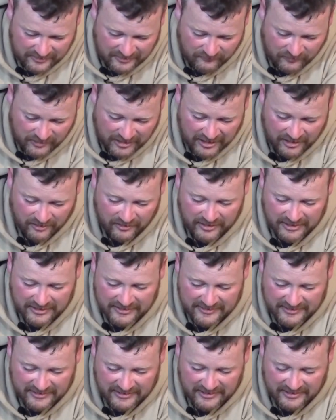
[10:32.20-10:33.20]
one here
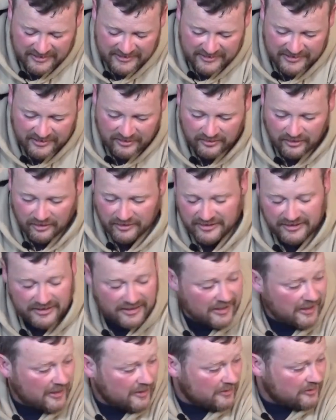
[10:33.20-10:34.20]
is the sear, or
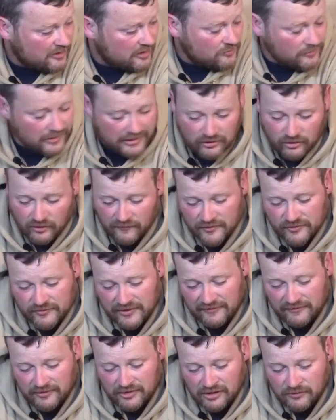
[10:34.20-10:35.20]
the trigger over
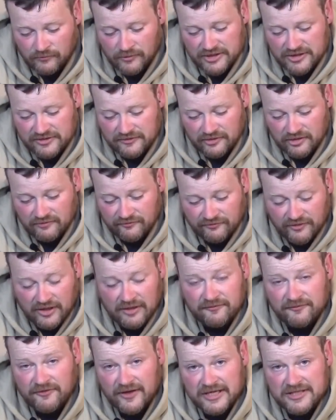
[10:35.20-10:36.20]
travel, which
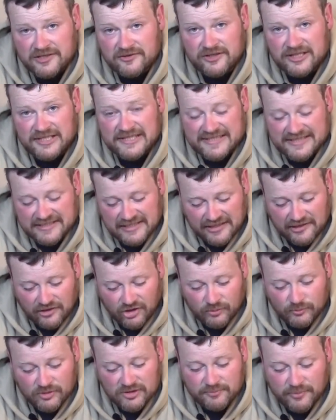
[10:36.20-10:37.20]
from factory is set
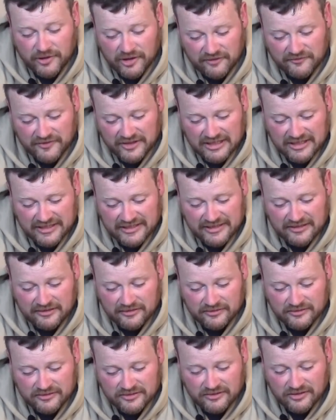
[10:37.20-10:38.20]
almost perfectly.
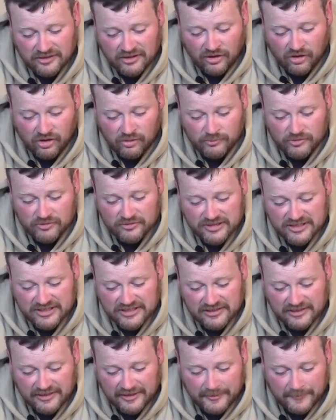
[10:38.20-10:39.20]
It
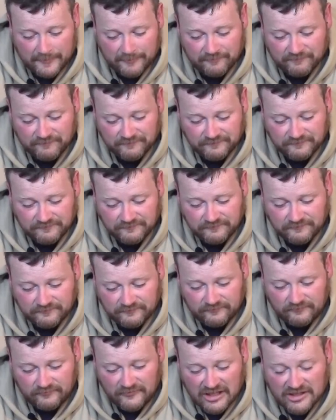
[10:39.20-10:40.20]
almost
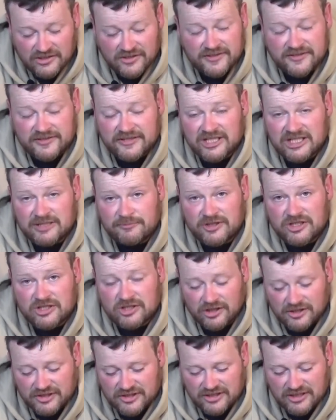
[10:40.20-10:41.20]
it doesn't need to be
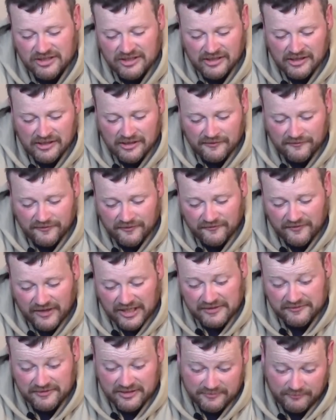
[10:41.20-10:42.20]
touched for a
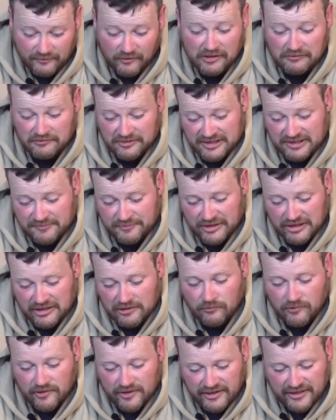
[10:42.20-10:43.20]
factory. Well, this
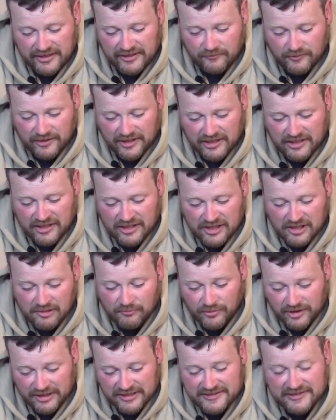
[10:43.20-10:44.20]
particular one anyway,
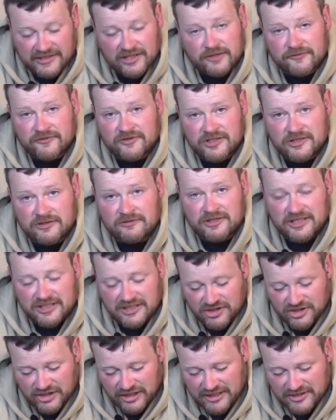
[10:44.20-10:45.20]
but it's there if you do need
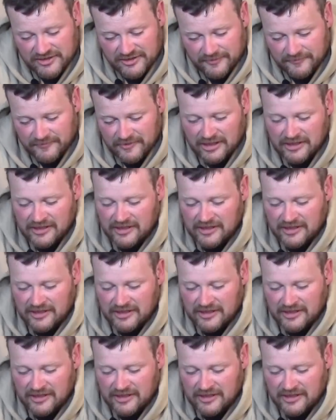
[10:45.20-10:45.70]
to change it.